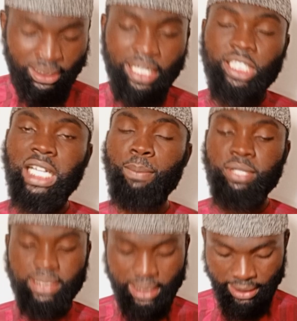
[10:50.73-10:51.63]
Hisham
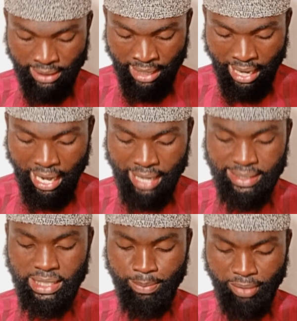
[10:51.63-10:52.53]
said, Hati